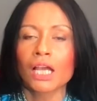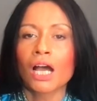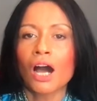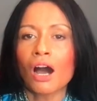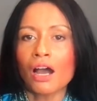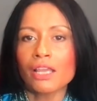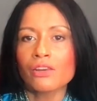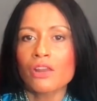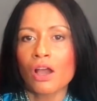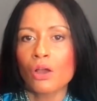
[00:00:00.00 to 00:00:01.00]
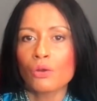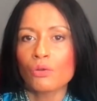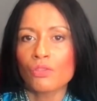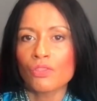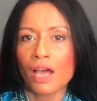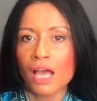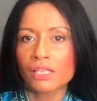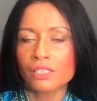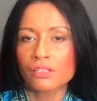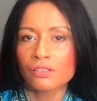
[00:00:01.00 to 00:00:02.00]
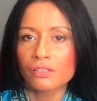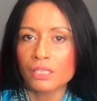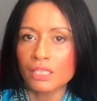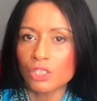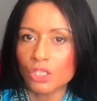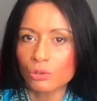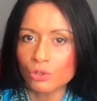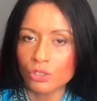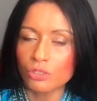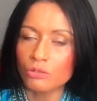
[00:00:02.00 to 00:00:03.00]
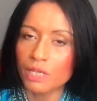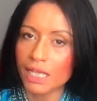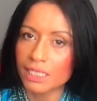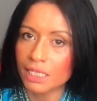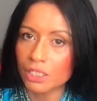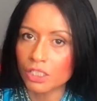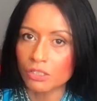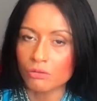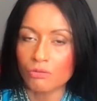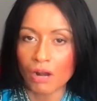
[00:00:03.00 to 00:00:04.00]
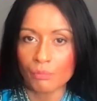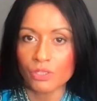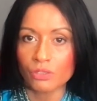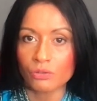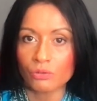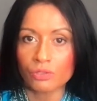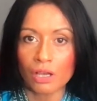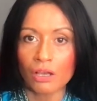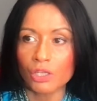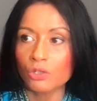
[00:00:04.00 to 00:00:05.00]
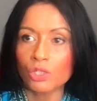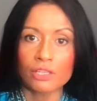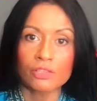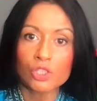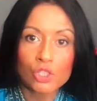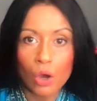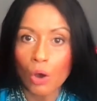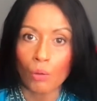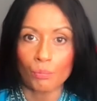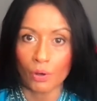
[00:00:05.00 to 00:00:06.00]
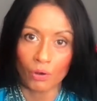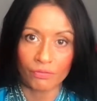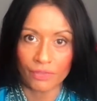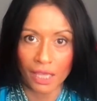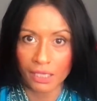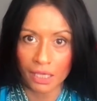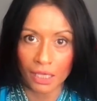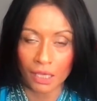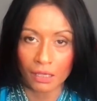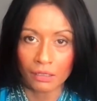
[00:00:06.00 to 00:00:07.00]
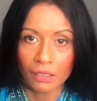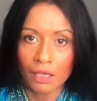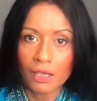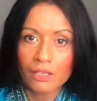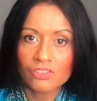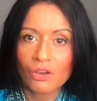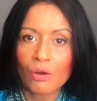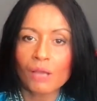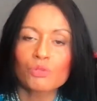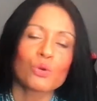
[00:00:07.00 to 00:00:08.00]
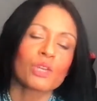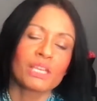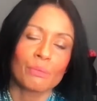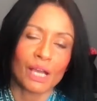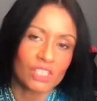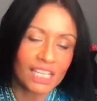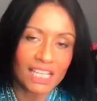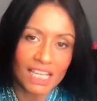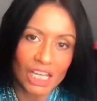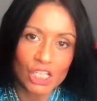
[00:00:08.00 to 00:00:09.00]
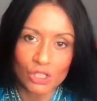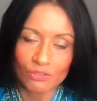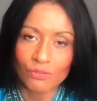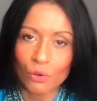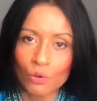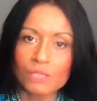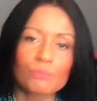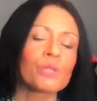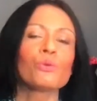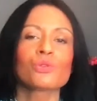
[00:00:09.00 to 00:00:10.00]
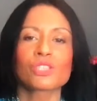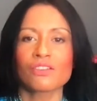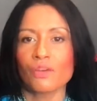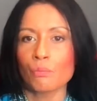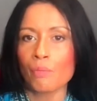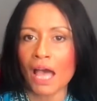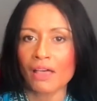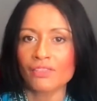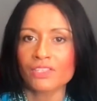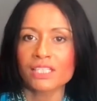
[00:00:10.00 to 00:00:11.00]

I know that the children who get into grammar schools are usually the top of their year. So I'm talking about English, of course, but also for maths.